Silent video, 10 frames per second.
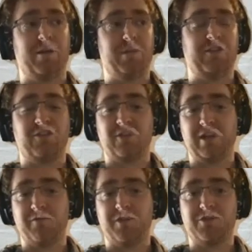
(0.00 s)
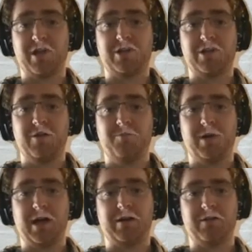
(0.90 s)
existing infrastructure,
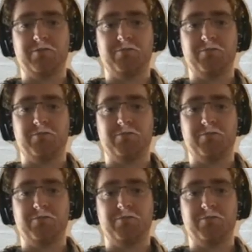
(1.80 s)
but